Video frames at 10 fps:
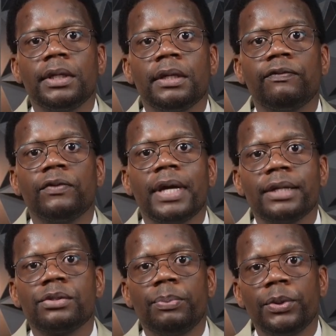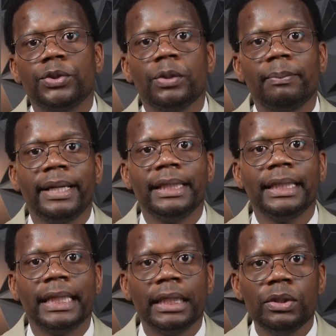if you had to put your
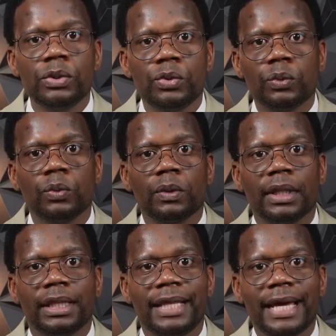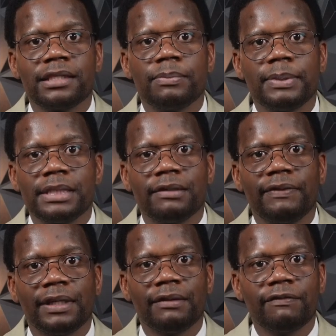money into that
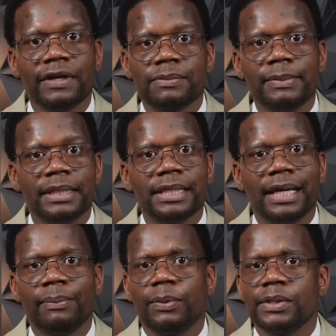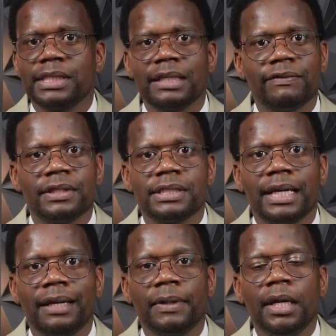specific investment type or savings
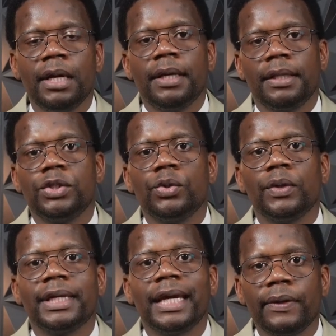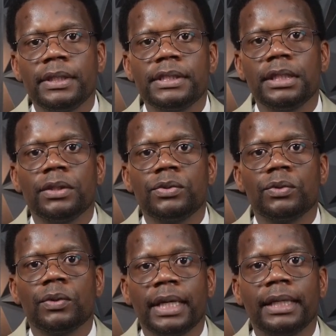type, that you're guaranteed
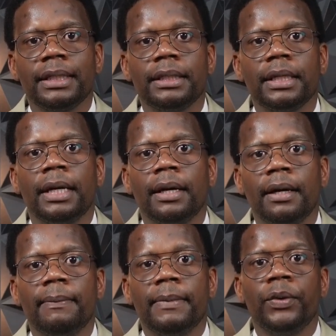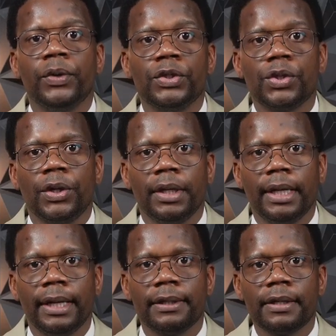to get a return
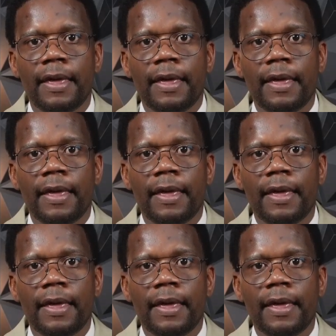on it?